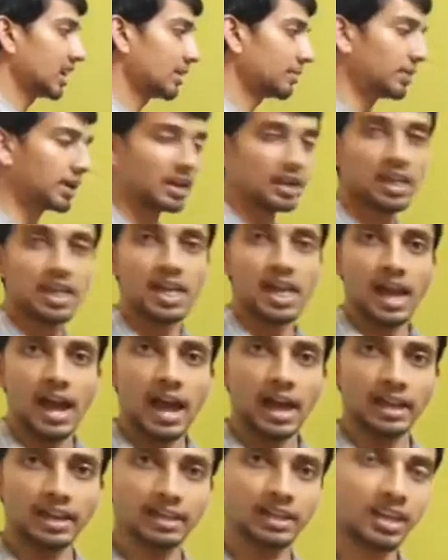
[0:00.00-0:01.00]
gamma,
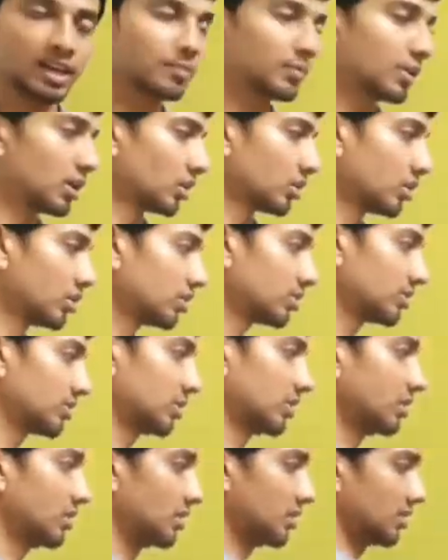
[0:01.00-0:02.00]
I came
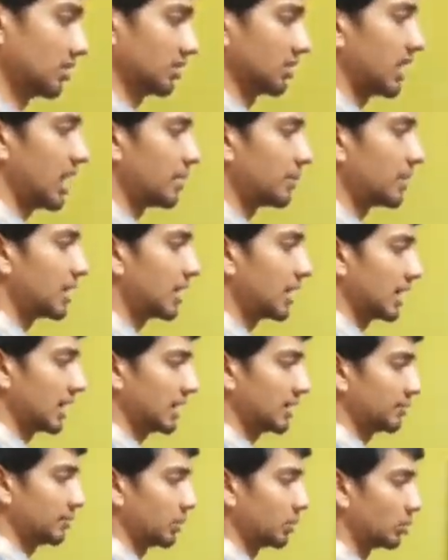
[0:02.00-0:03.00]
across gamma
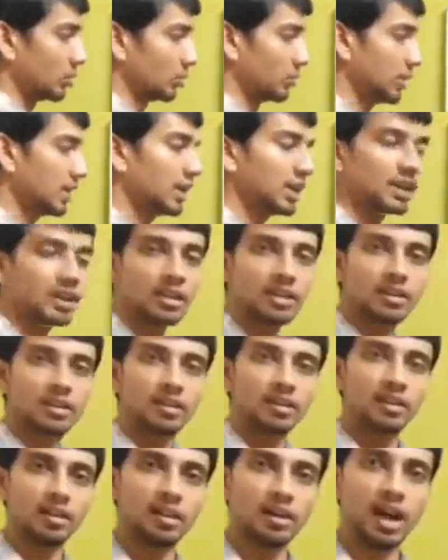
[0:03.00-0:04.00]
and mu to be
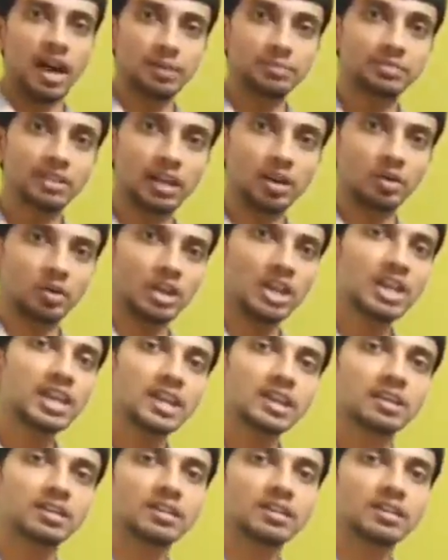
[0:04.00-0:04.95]
absolutely